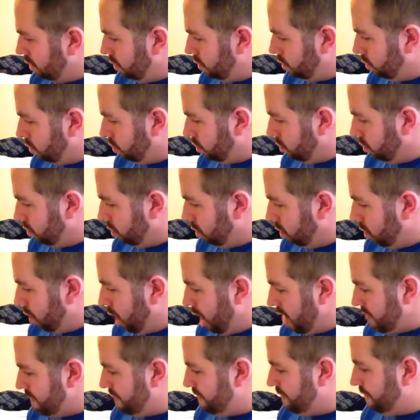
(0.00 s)

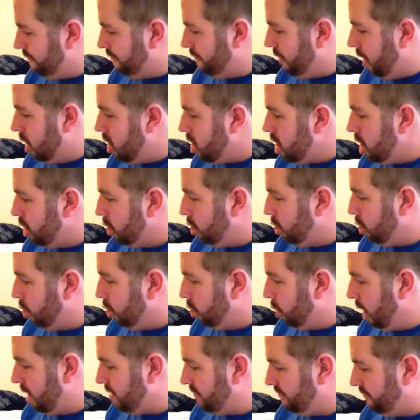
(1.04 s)
"Wife,
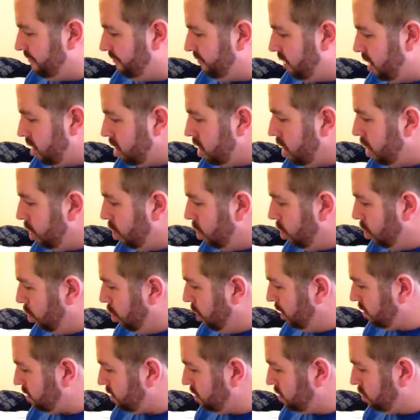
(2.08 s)
wife,
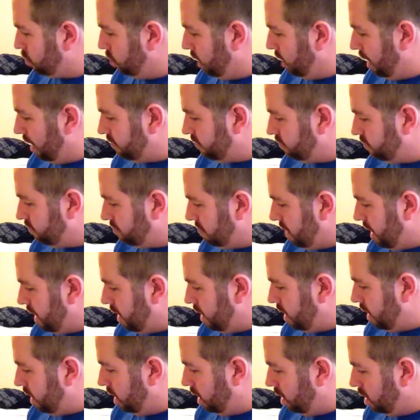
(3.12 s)
what do I
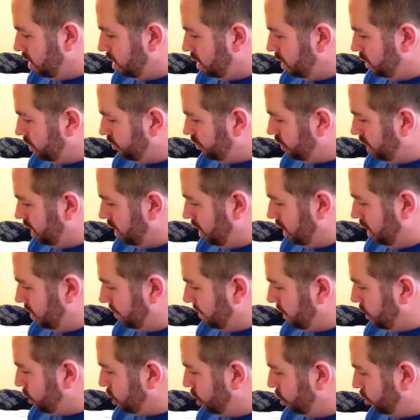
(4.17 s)
smell? Tell
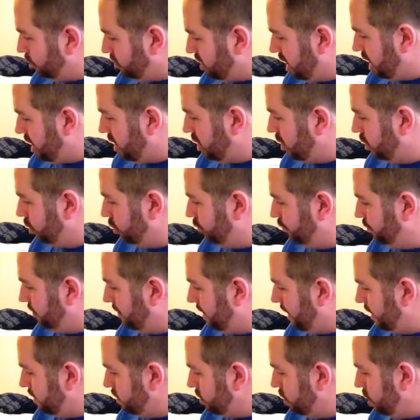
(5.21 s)
me no tales, for
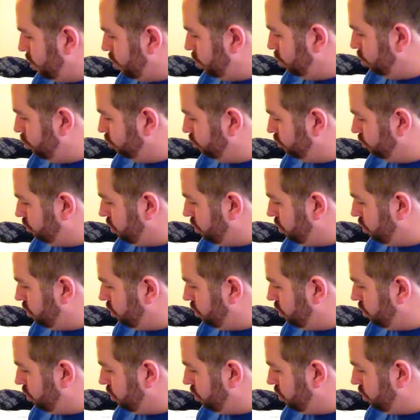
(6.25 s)
my nose